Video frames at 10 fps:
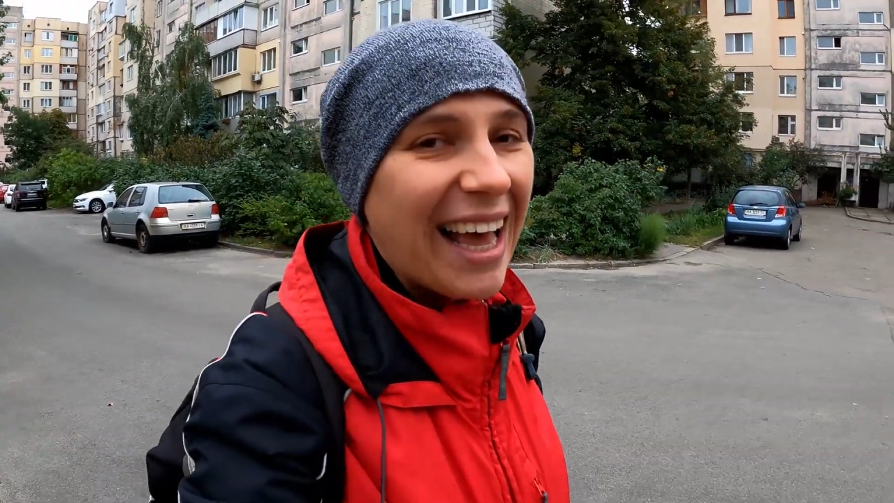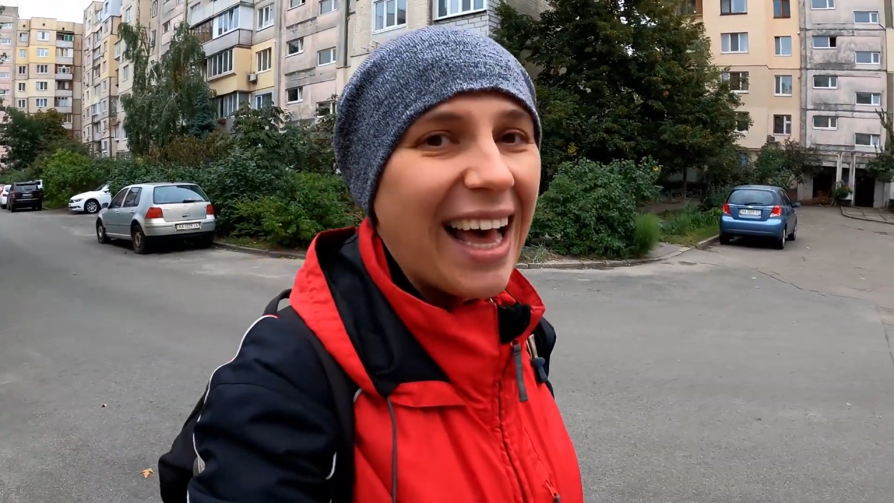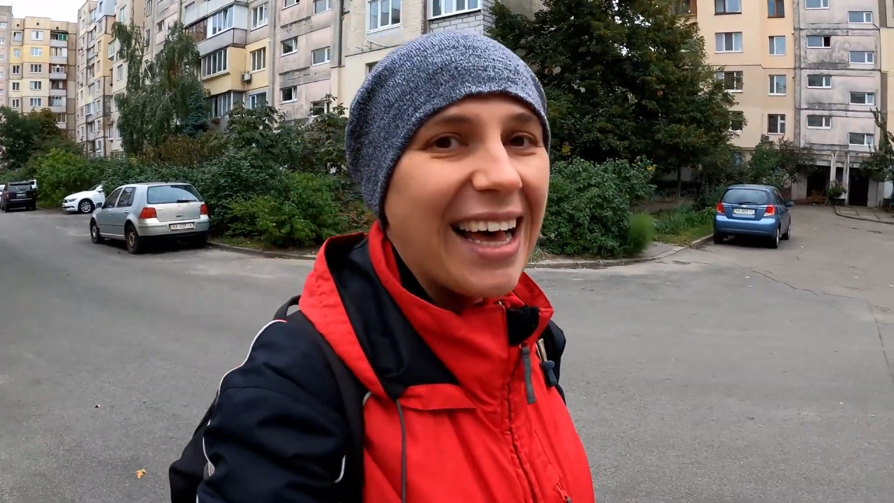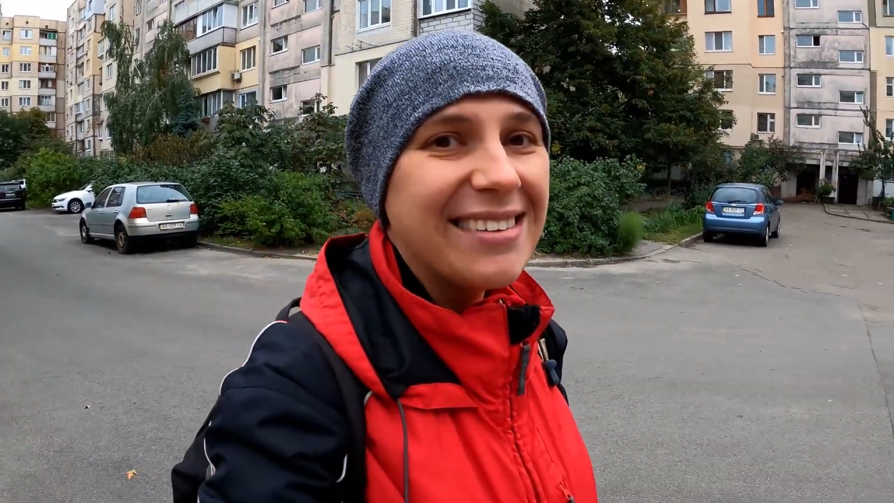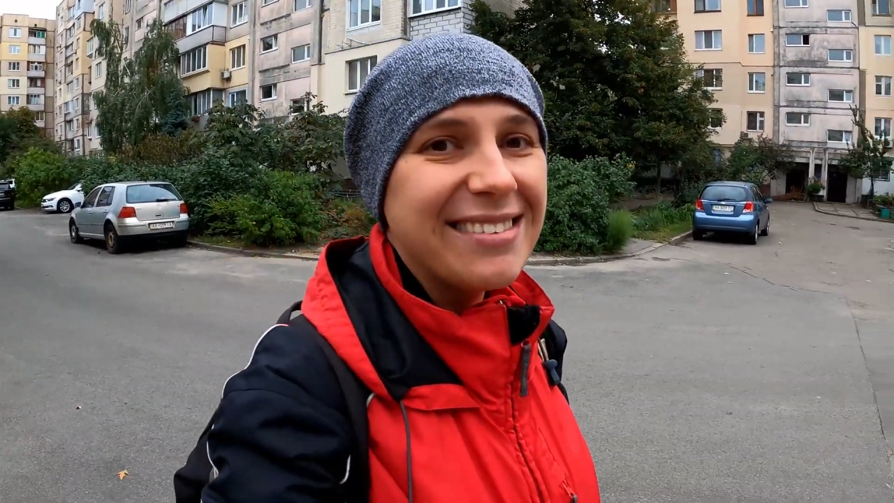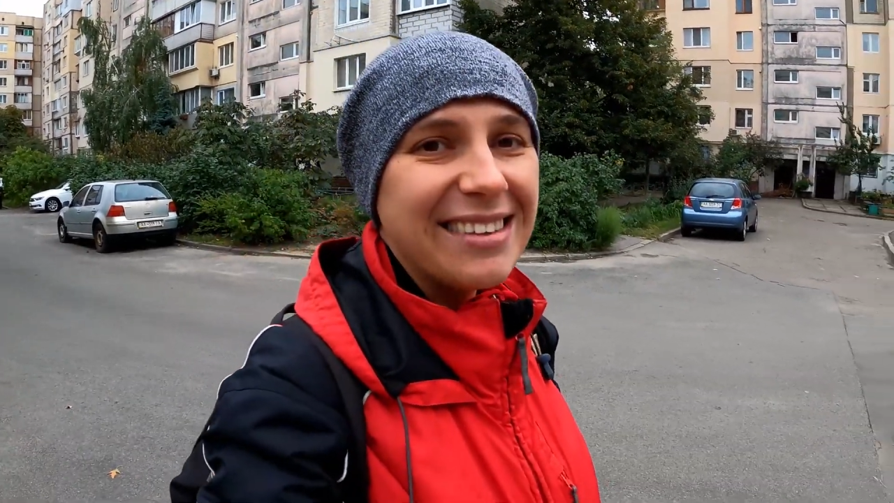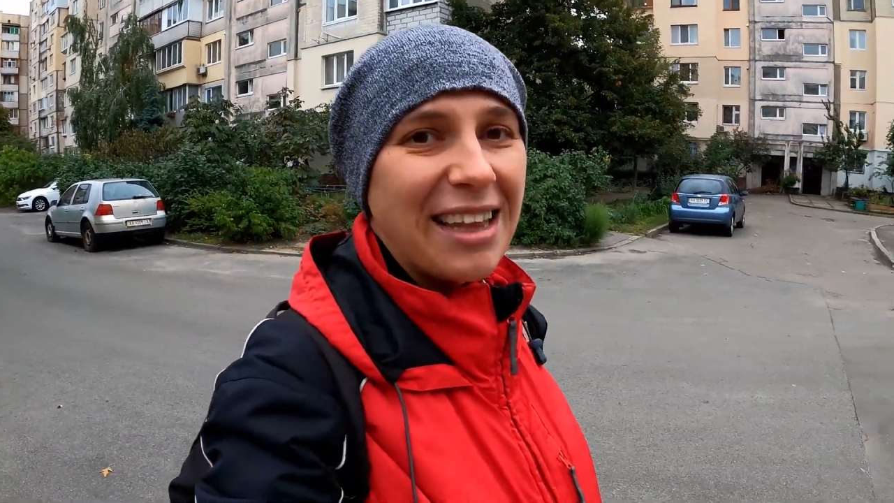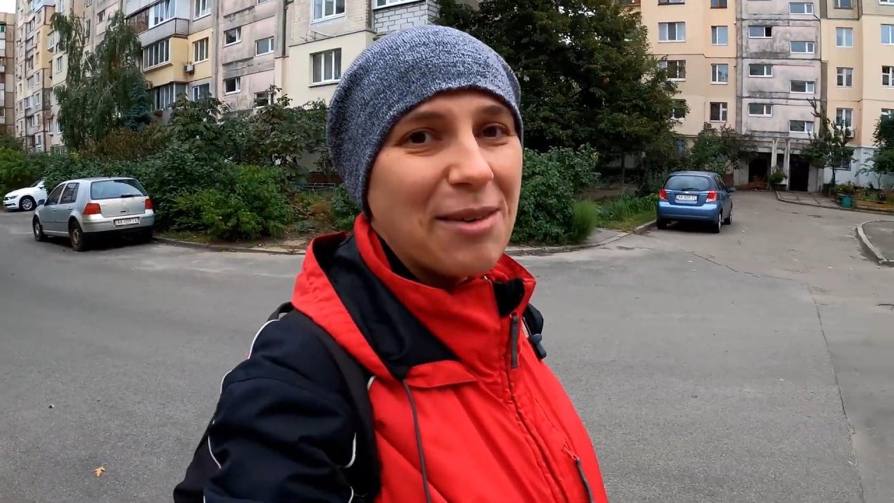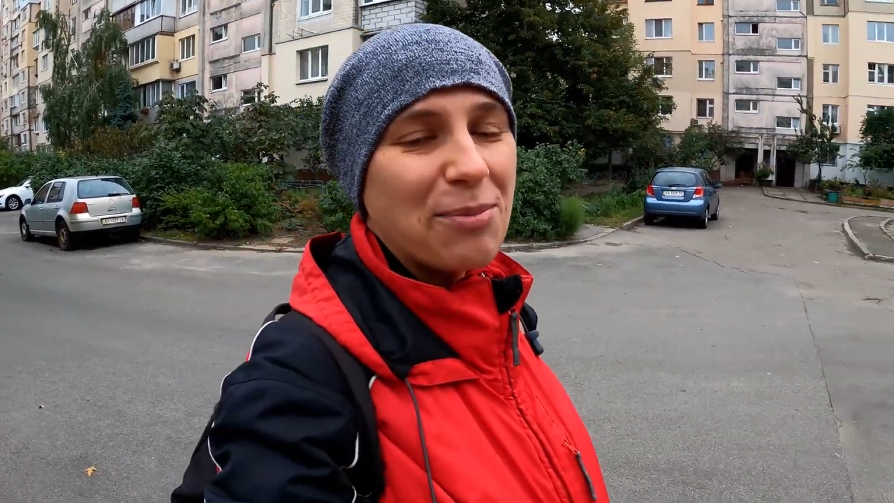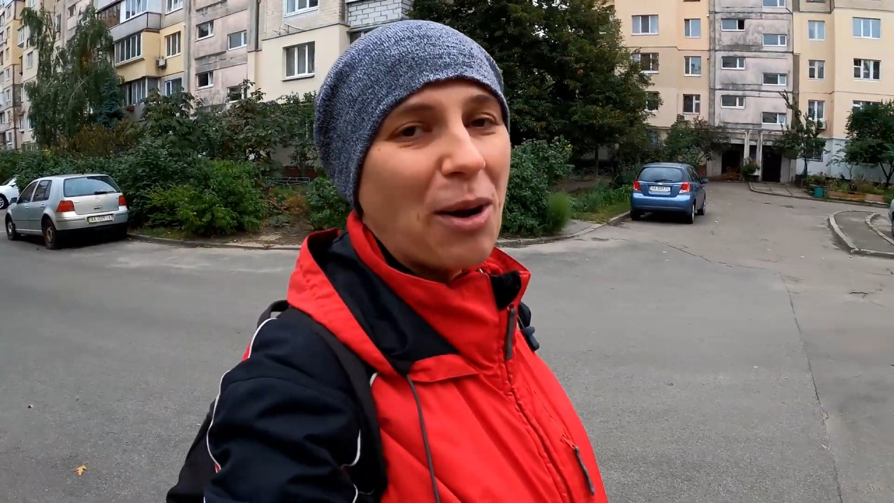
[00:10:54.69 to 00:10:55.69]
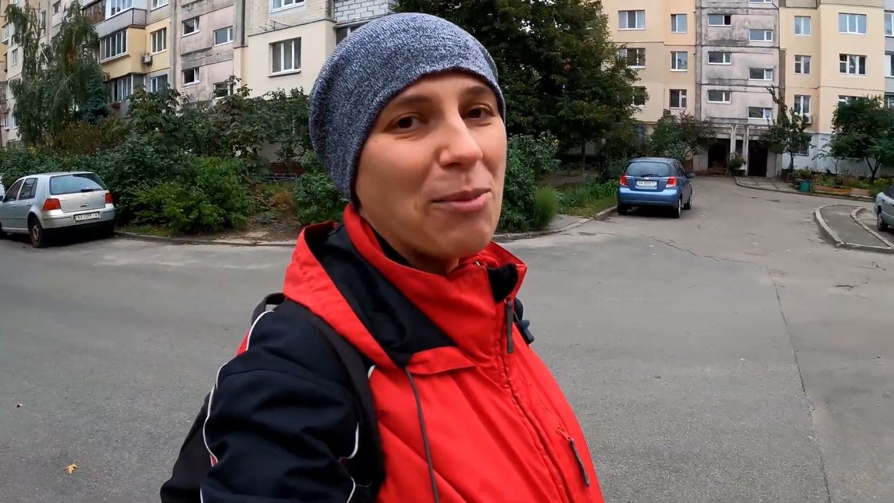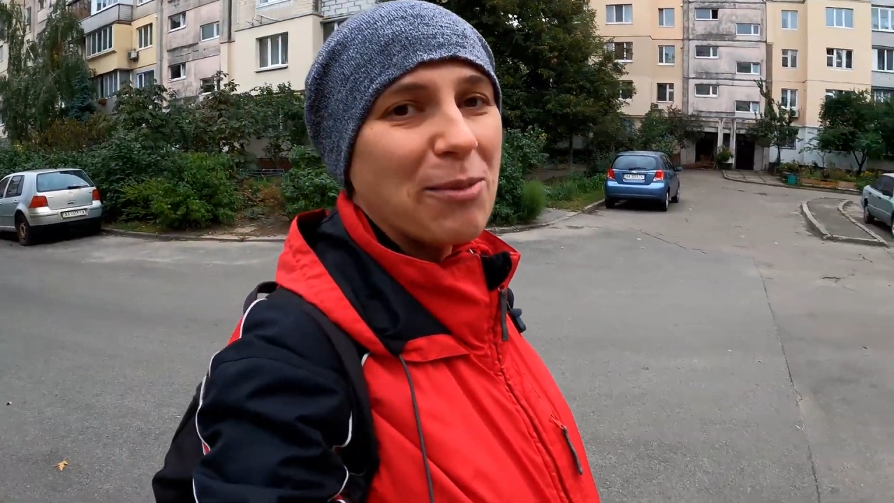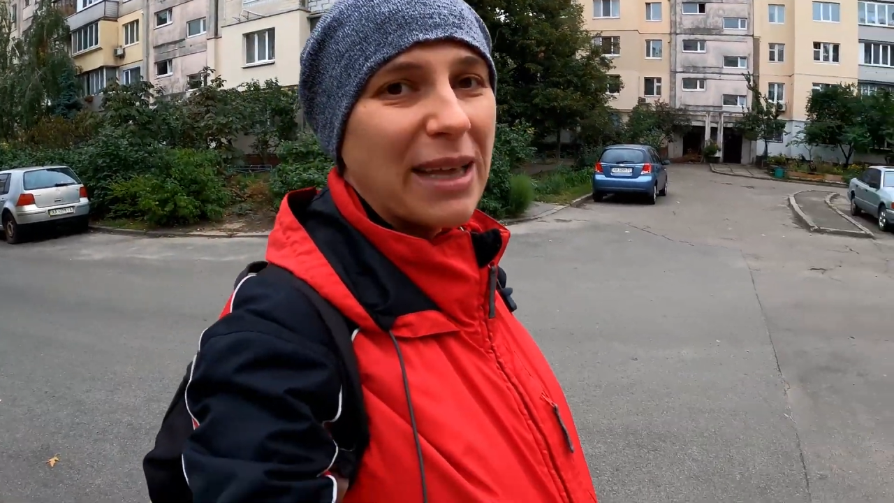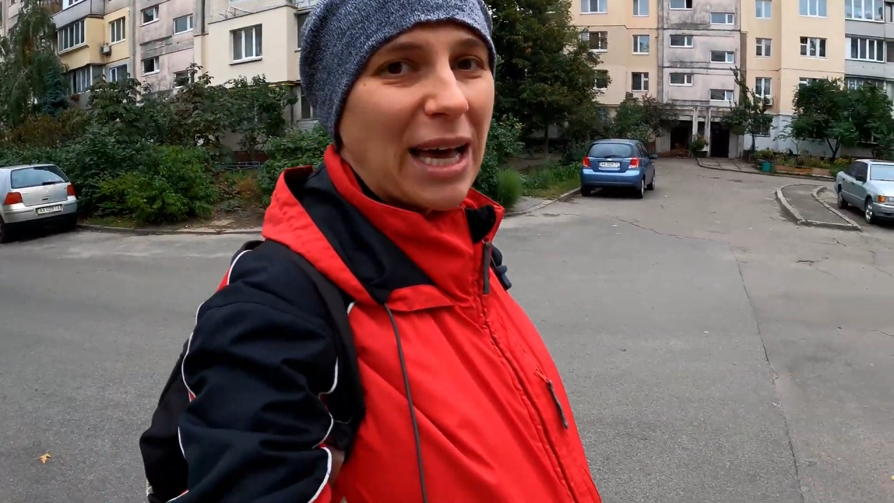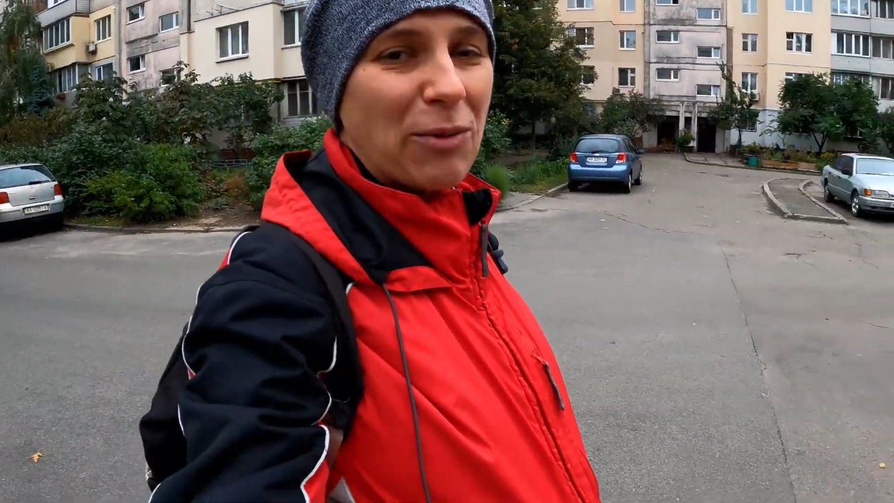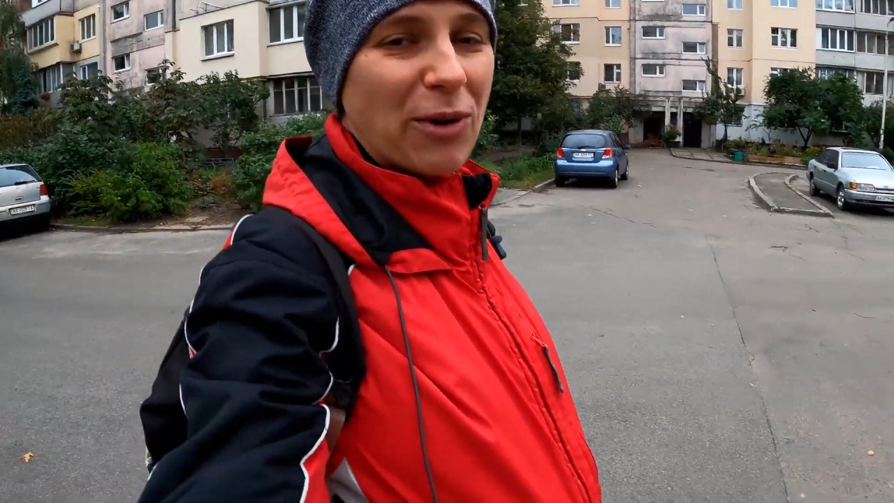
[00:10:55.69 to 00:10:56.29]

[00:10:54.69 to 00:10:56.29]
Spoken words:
And another problem, like I'm